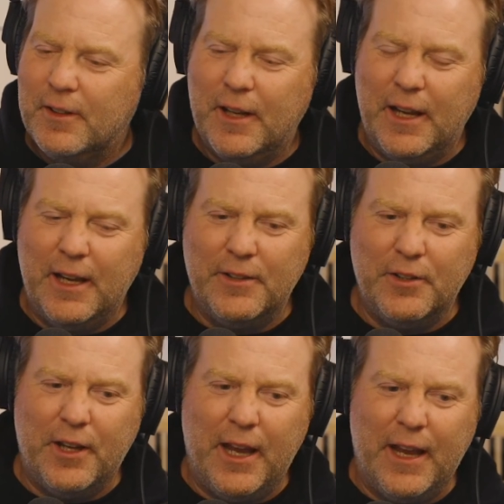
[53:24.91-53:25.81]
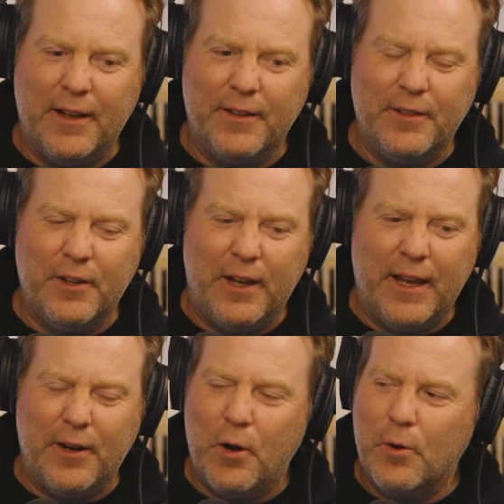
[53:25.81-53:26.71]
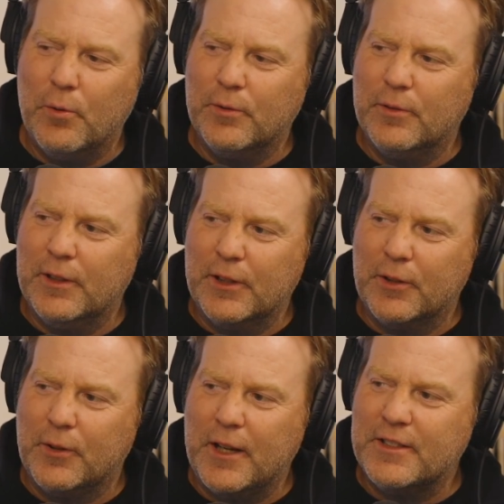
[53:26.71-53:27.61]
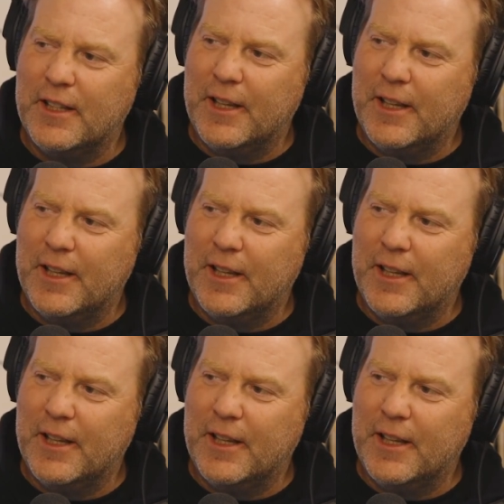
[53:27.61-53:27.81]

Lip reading: and you can't hold little Gracie